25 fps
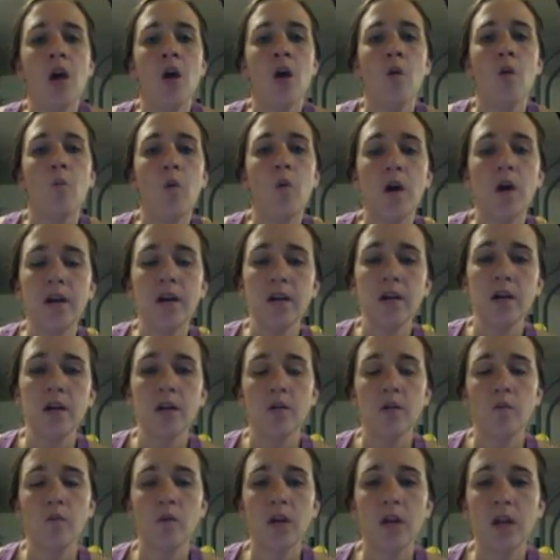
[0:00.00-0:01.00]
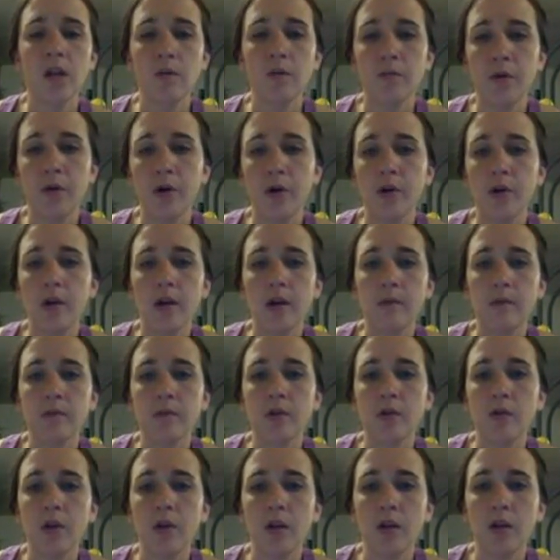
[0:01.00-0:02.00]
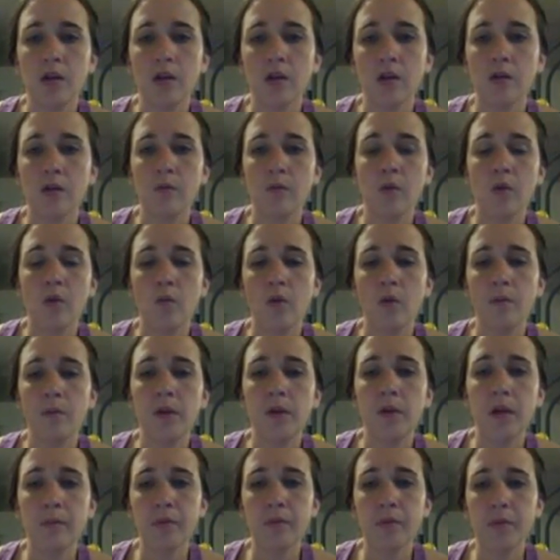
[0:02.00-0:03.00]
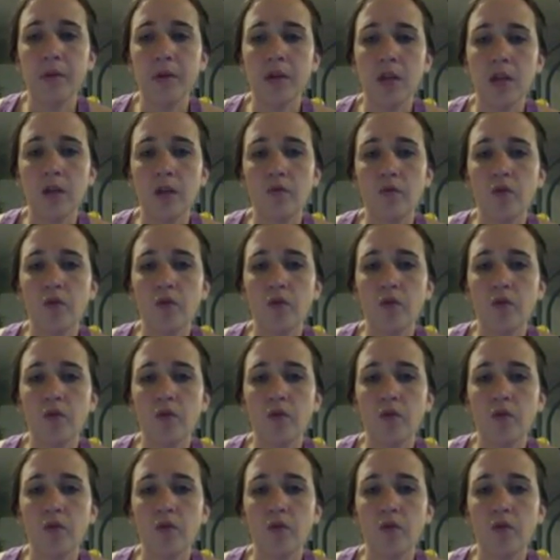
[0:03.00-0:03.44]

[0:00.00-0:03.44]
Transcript: What reading programs curriculum will be implemented if